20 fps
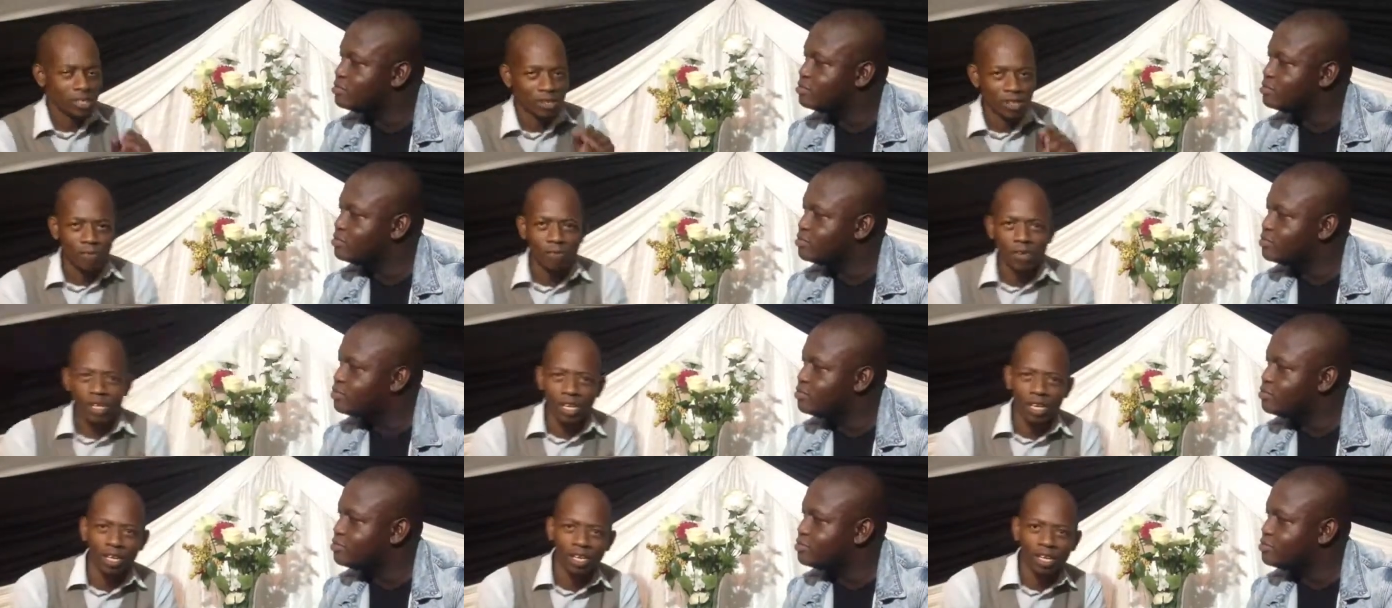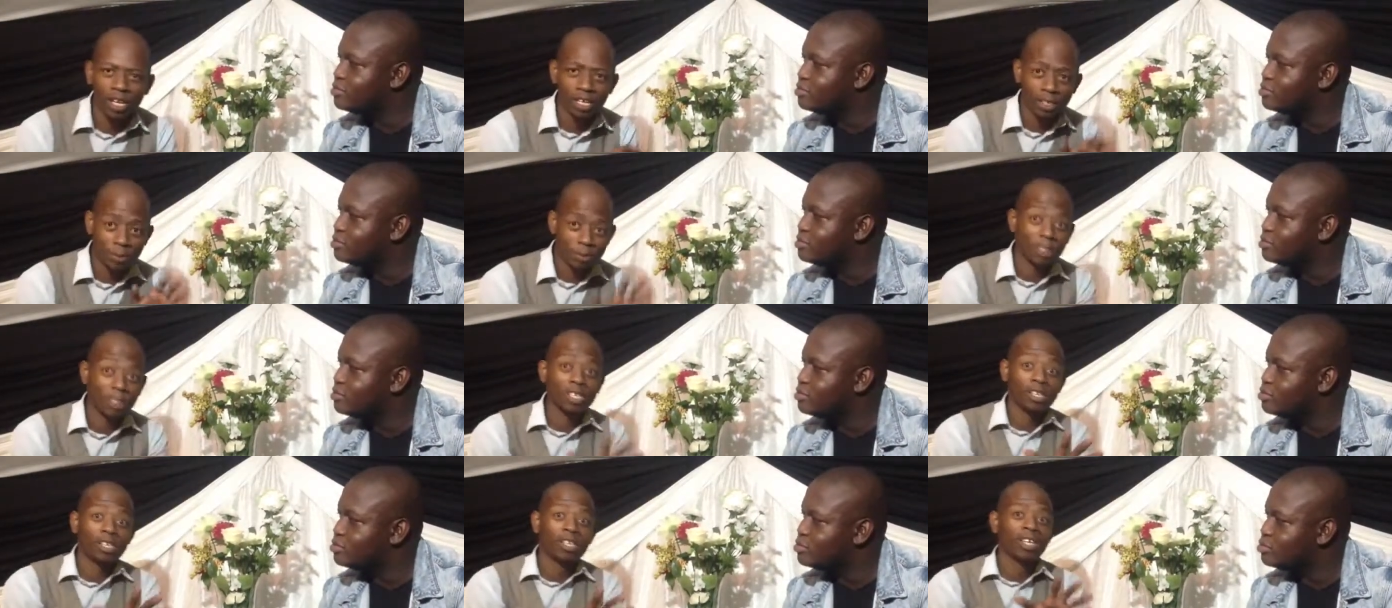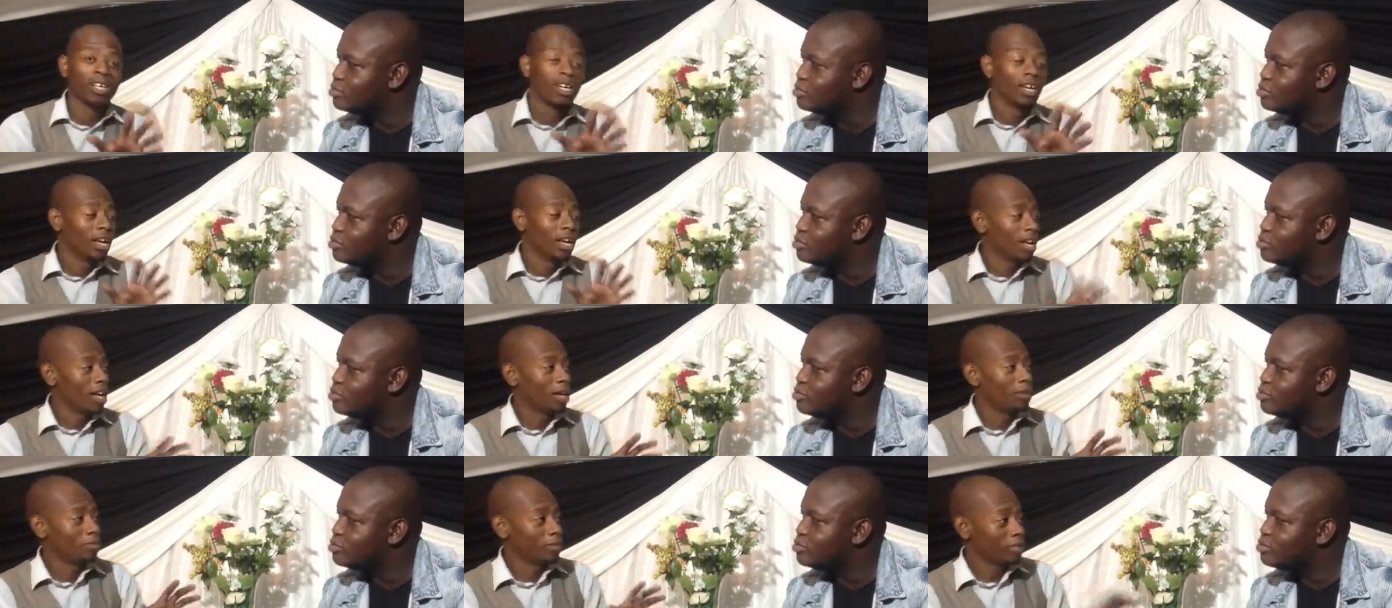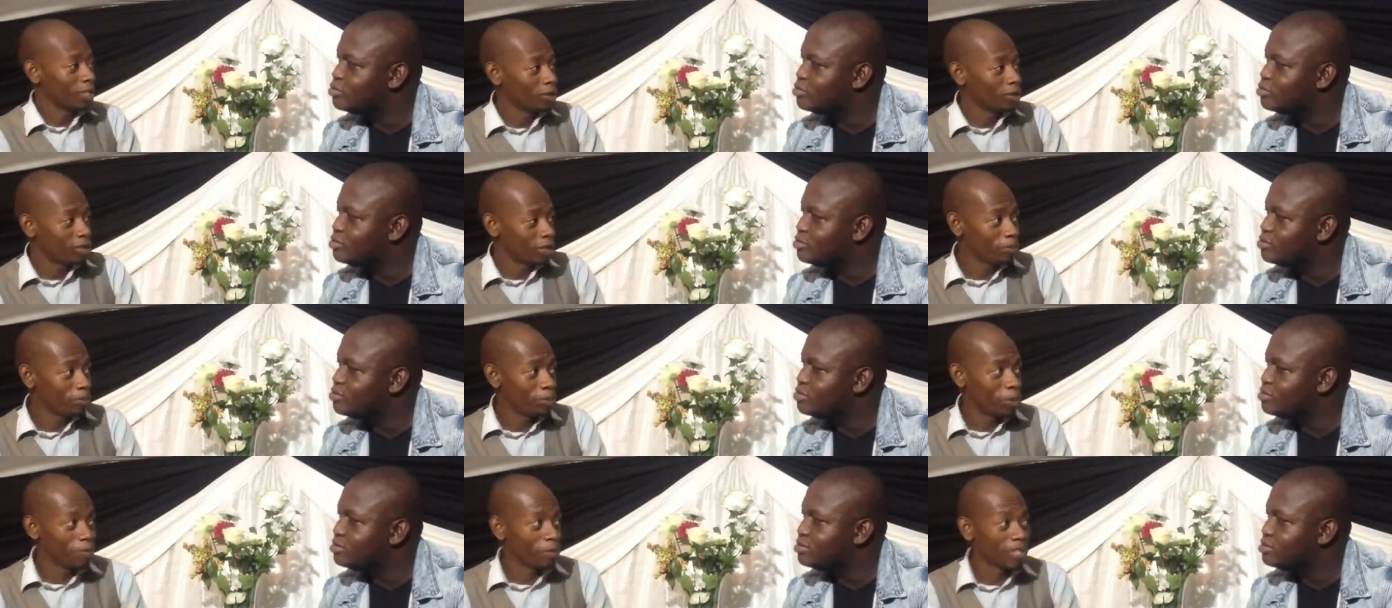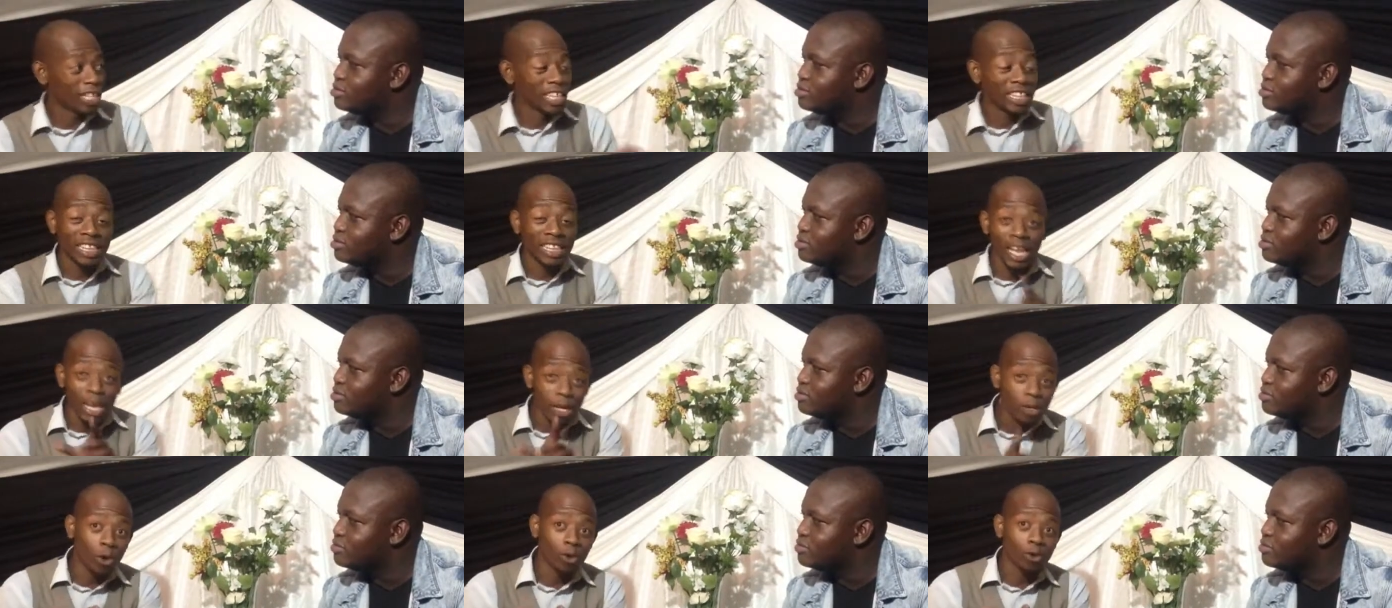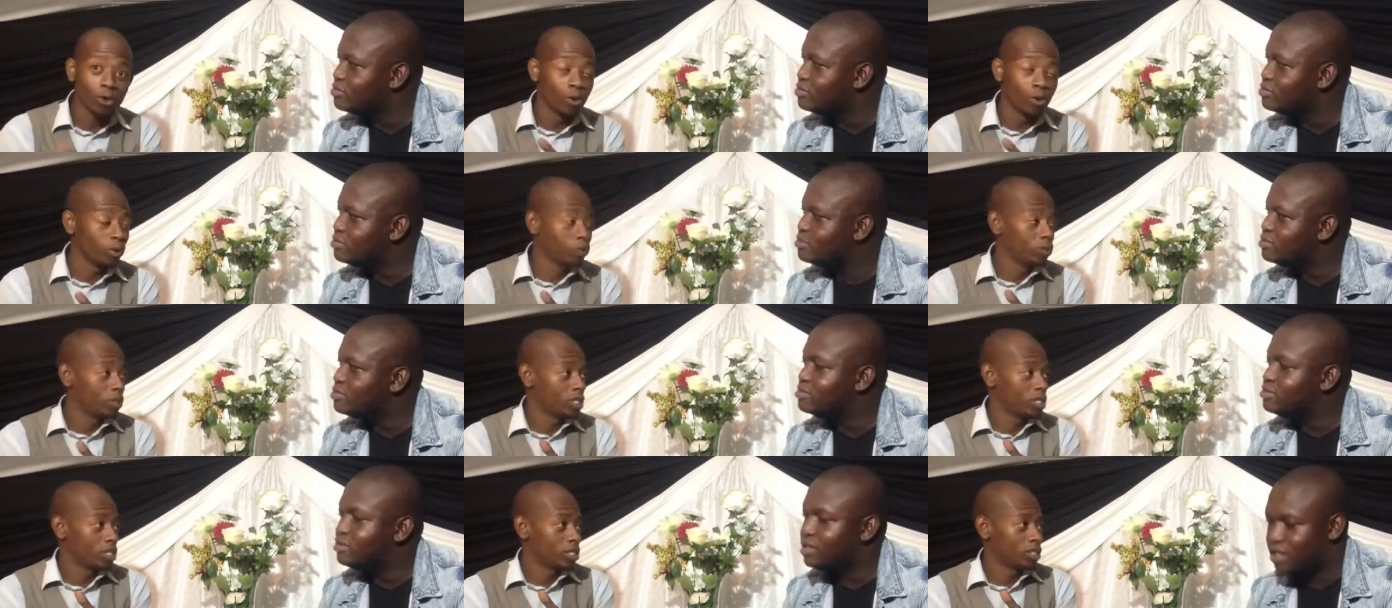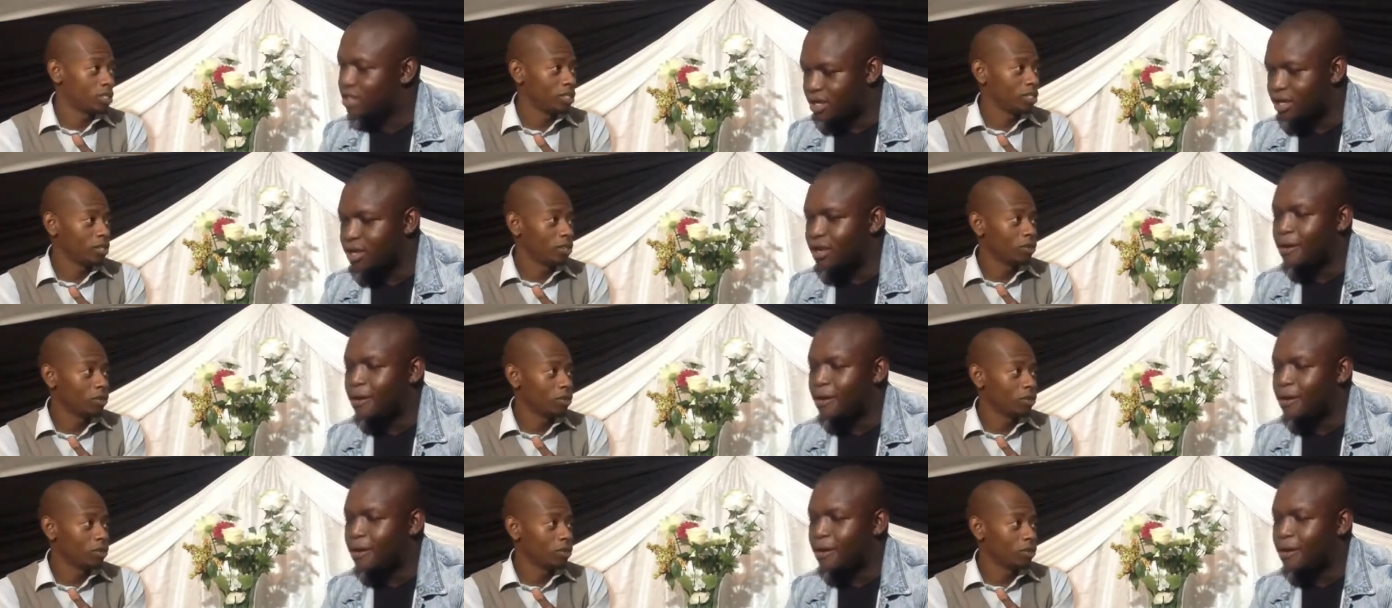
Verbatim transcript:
Speaker 1: South African, especially um, township people that they don't notice.